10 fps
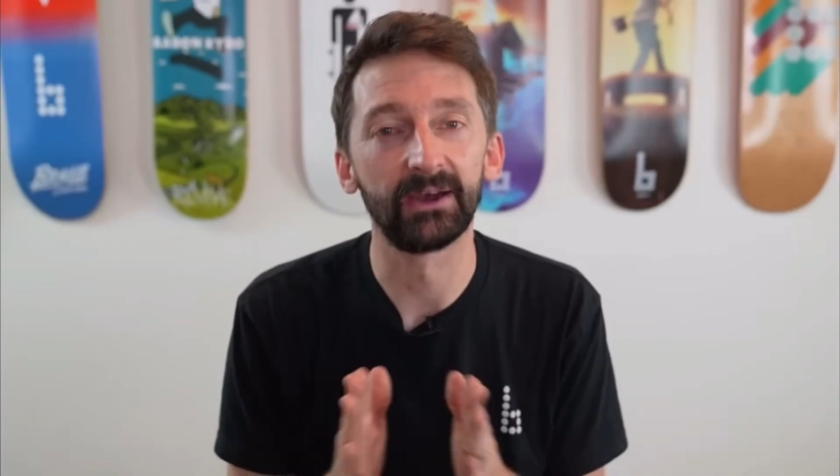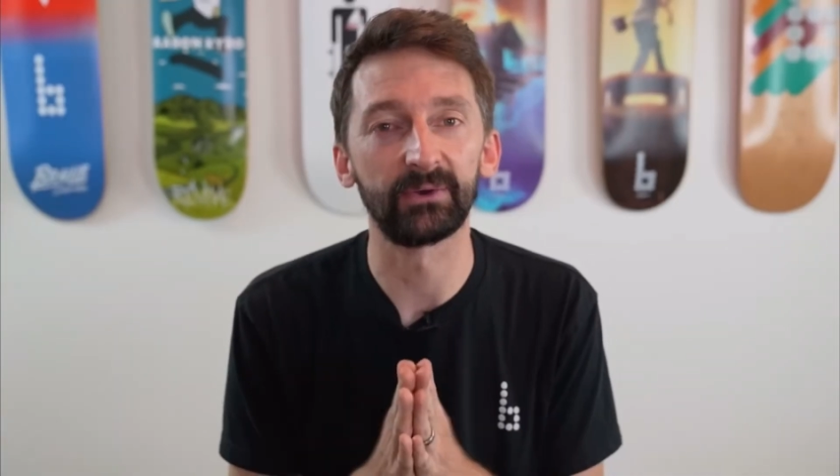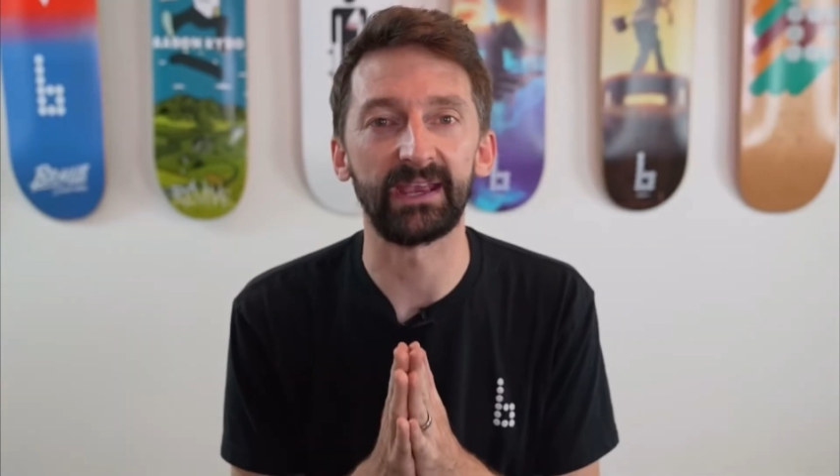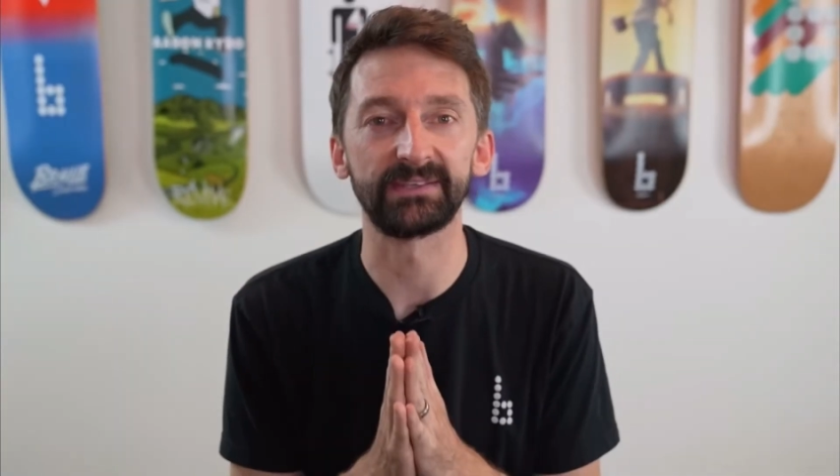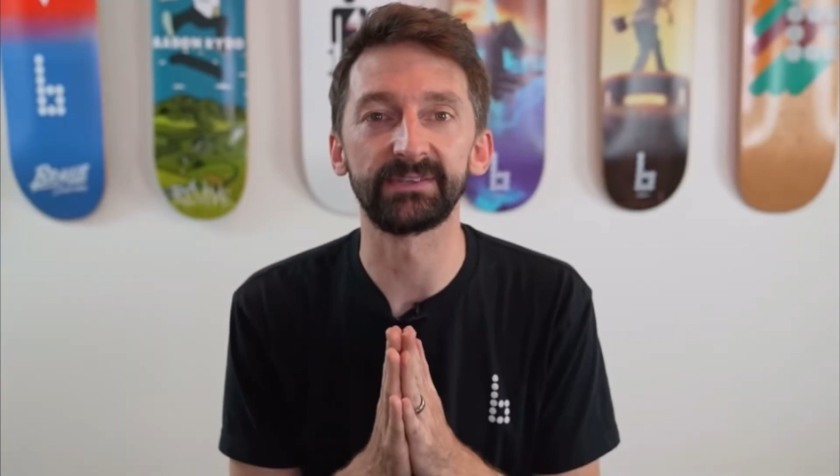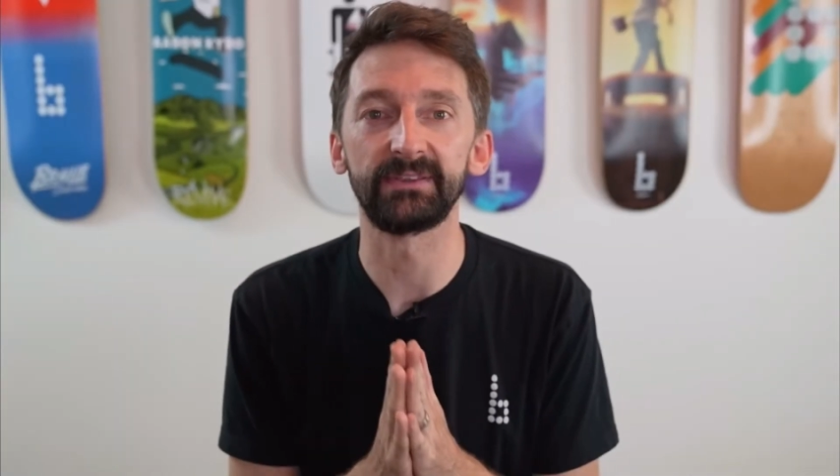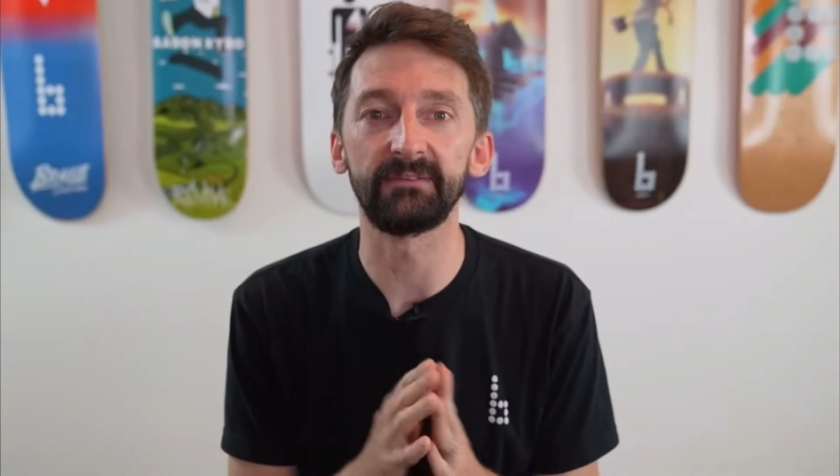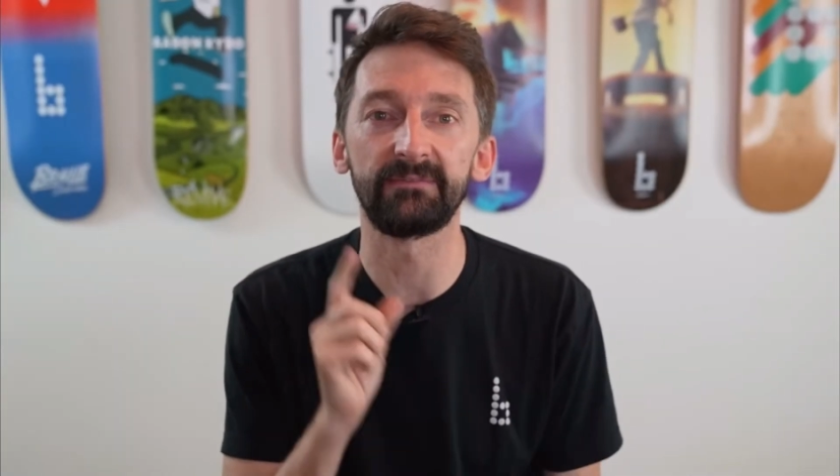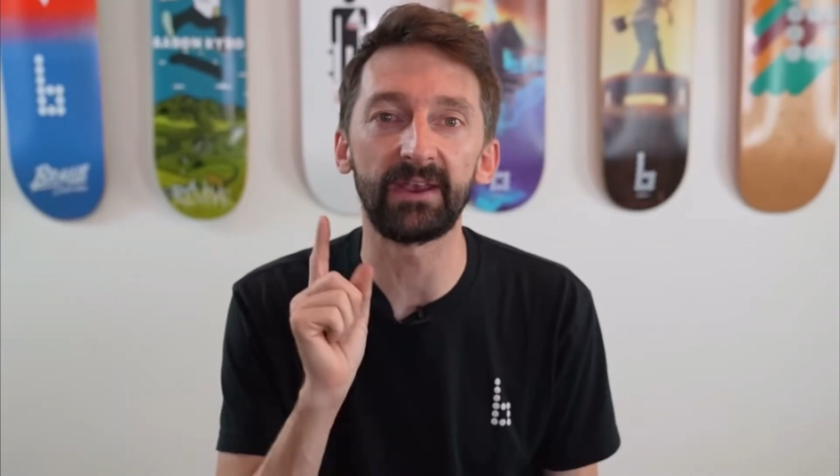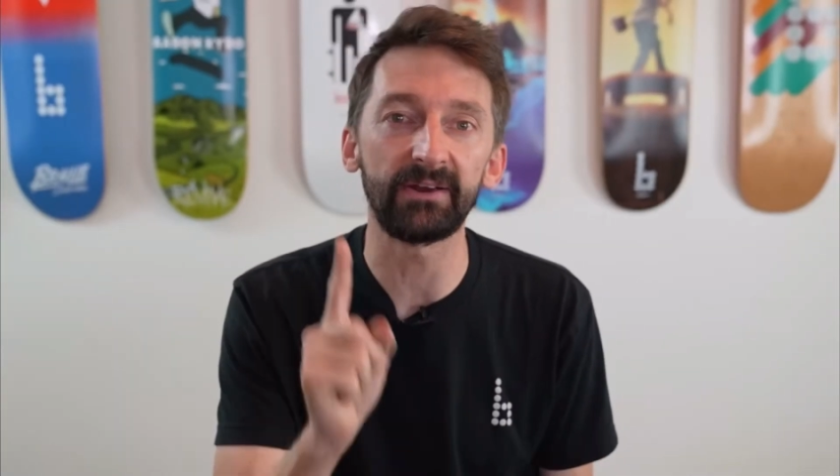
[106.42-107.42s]
Okay, so the
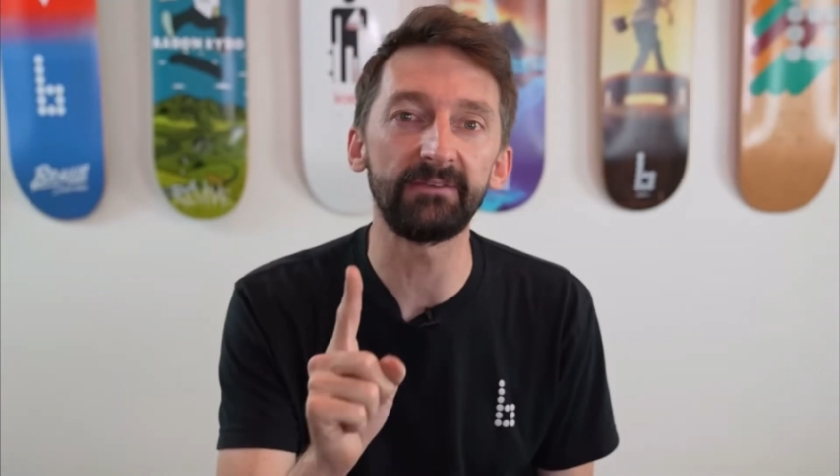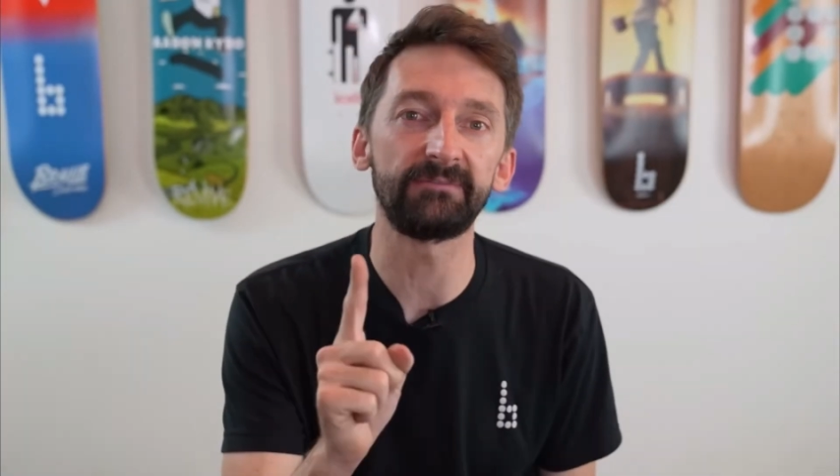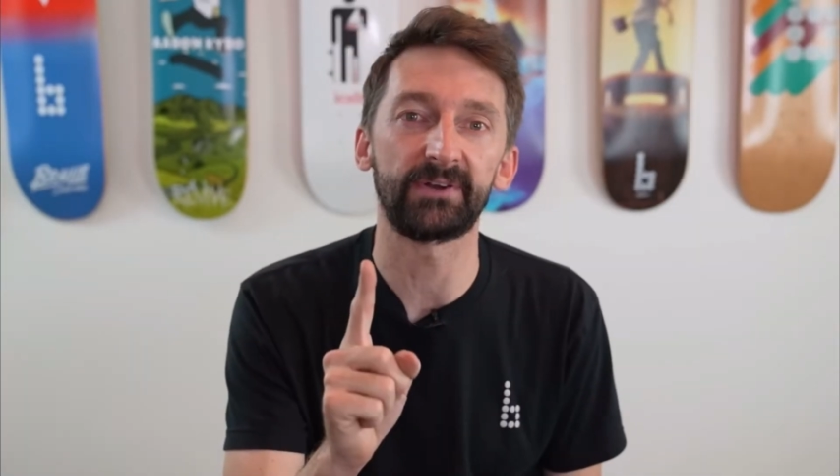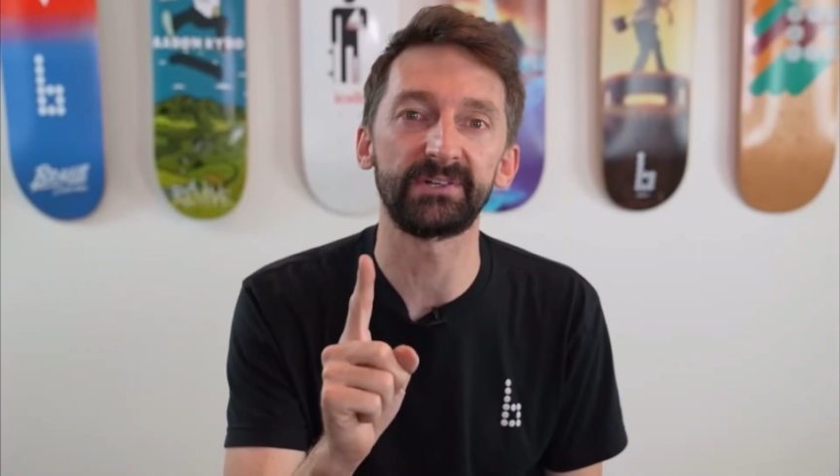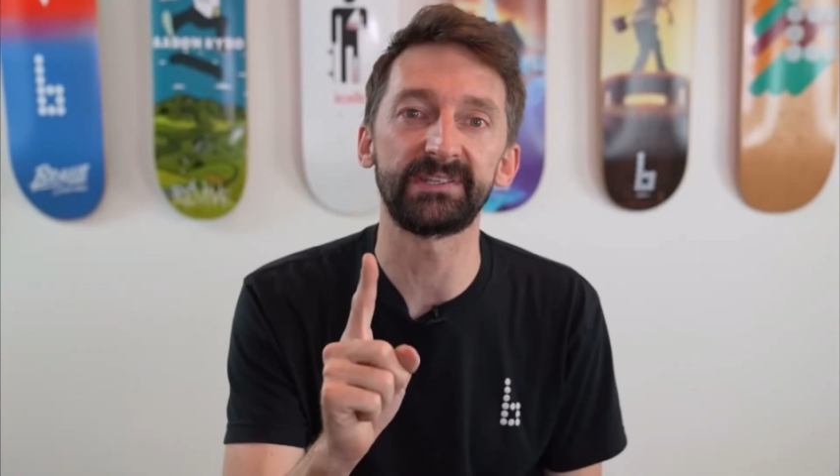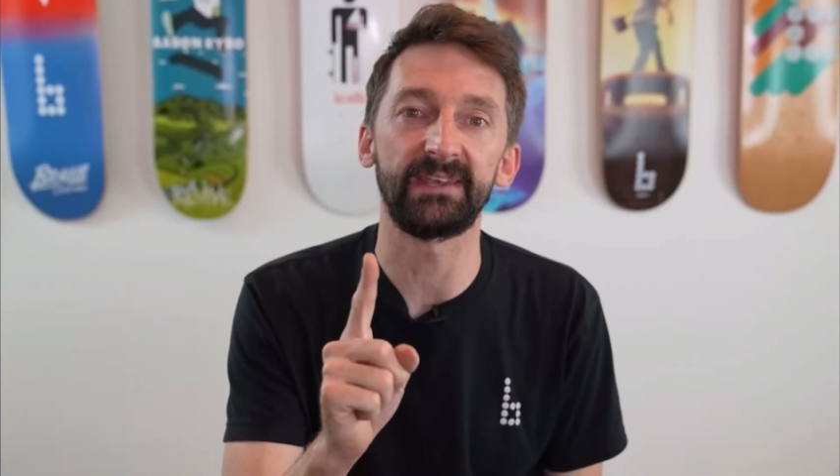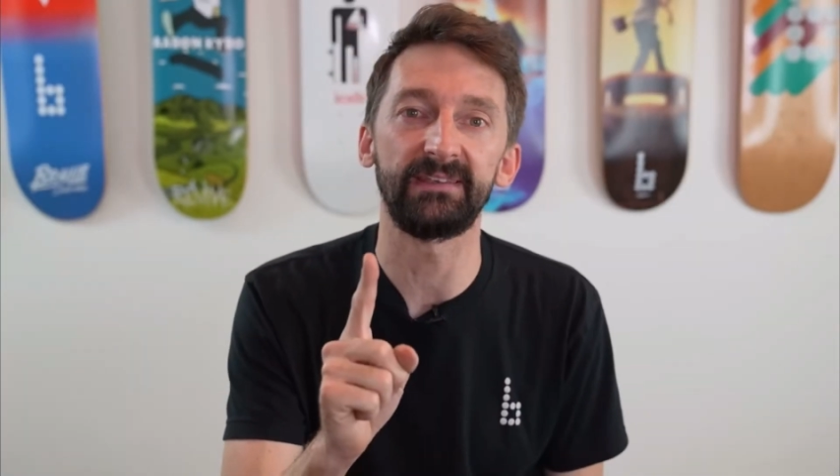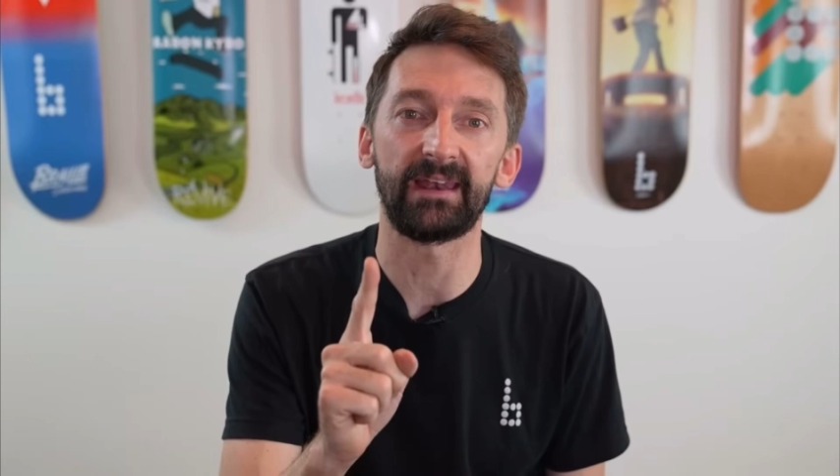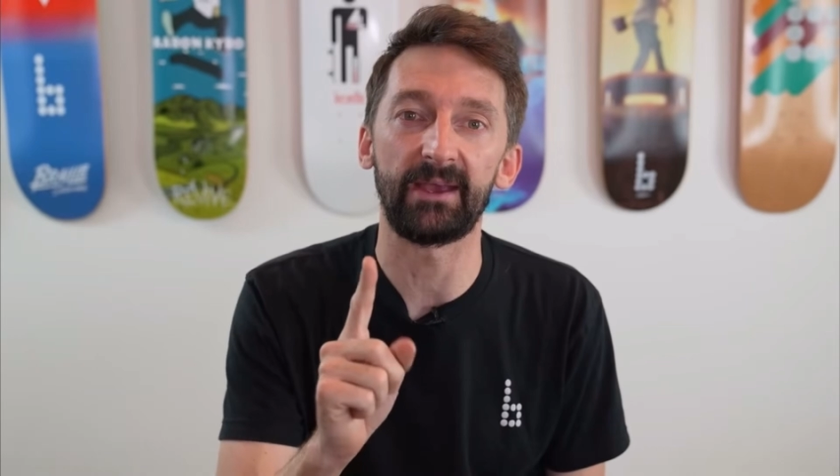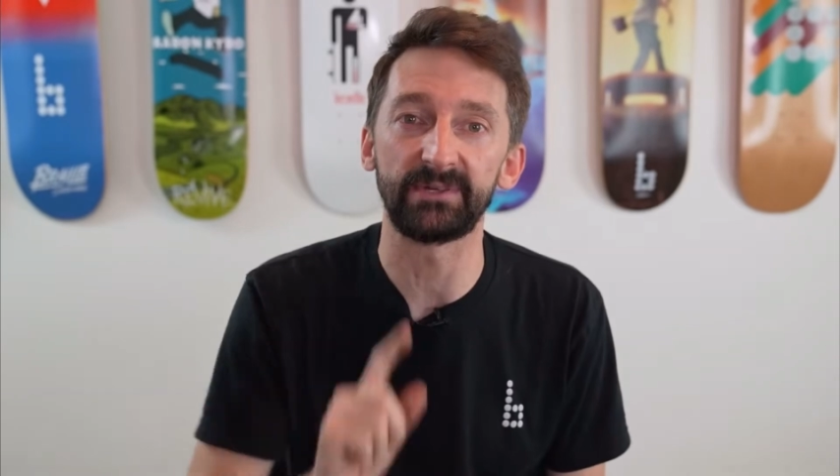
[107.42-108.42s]
very first thing
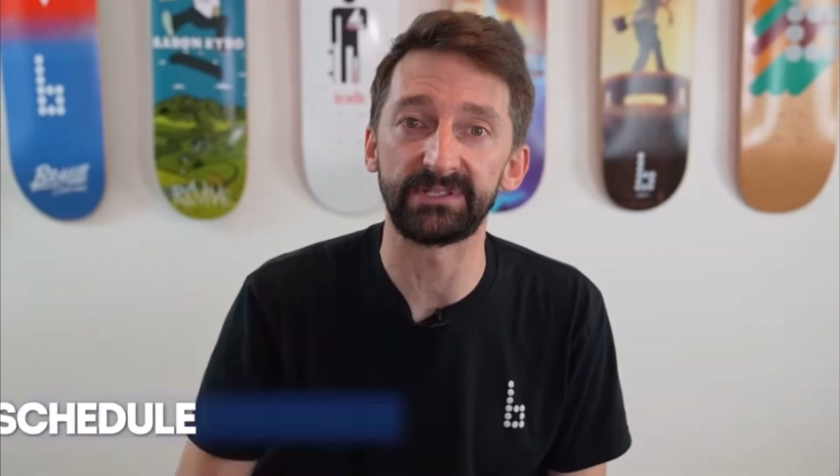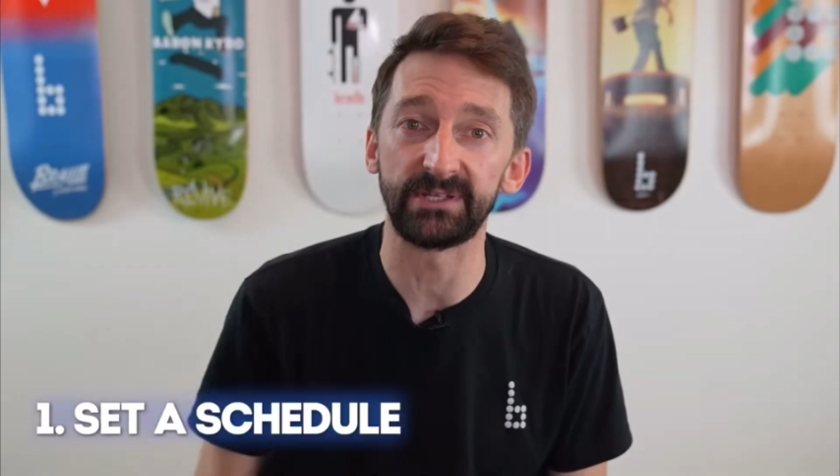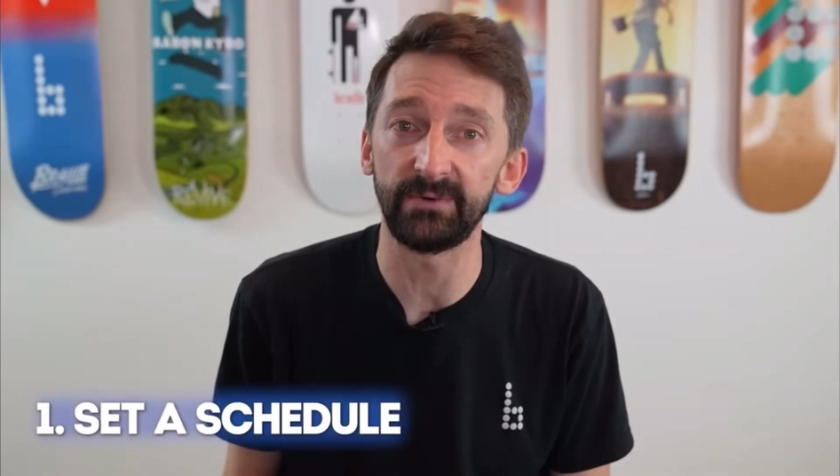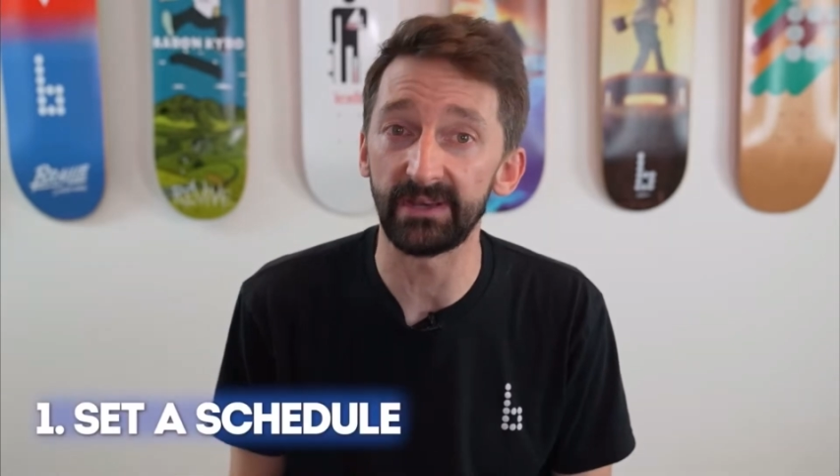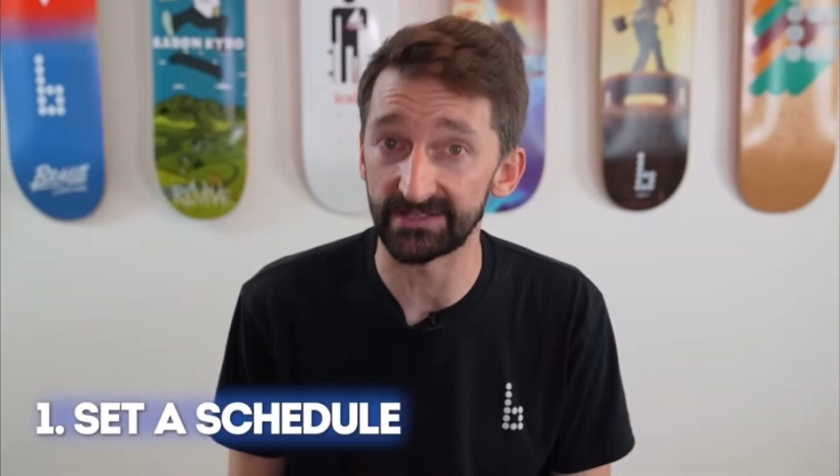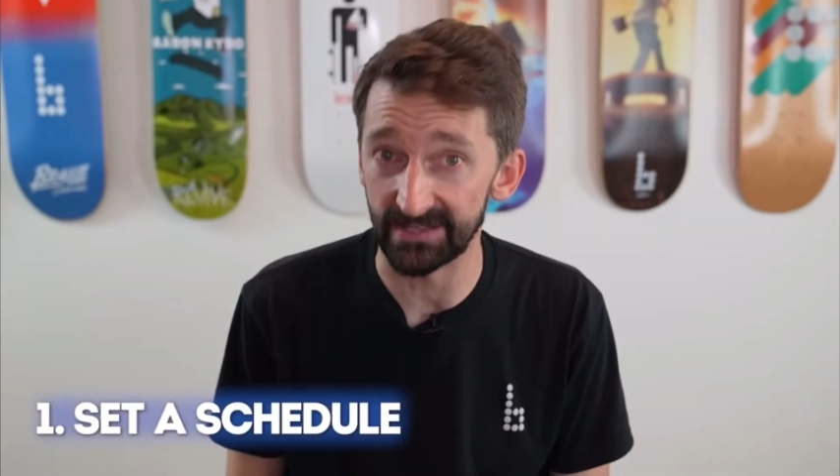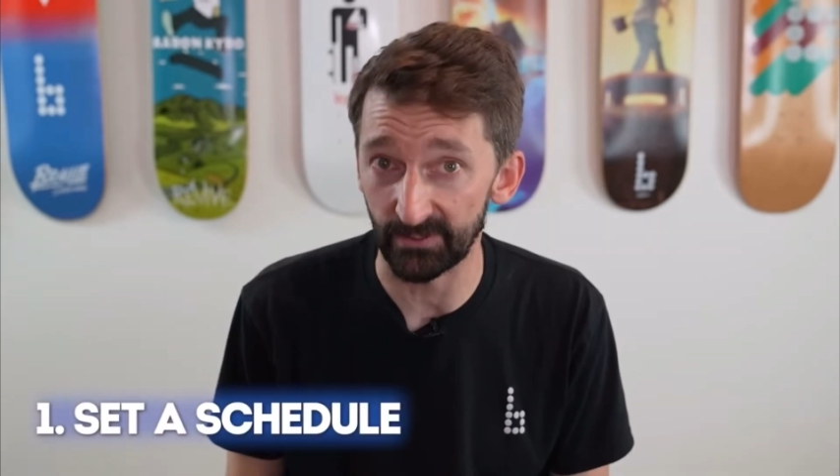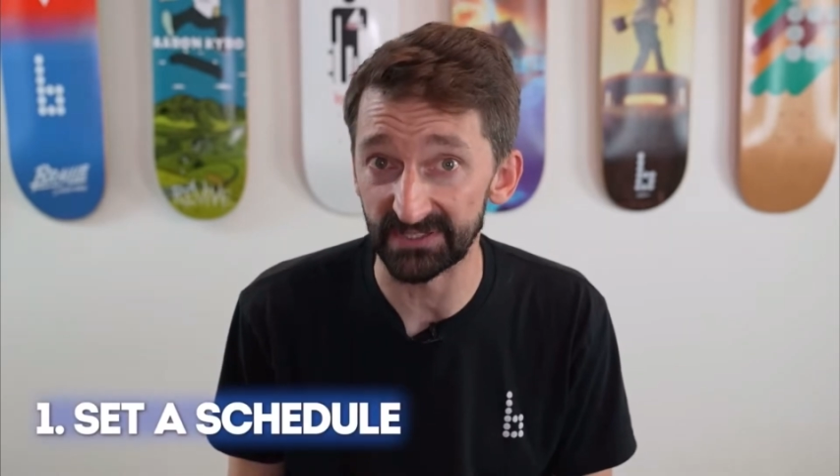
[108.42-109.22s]
that I would do is I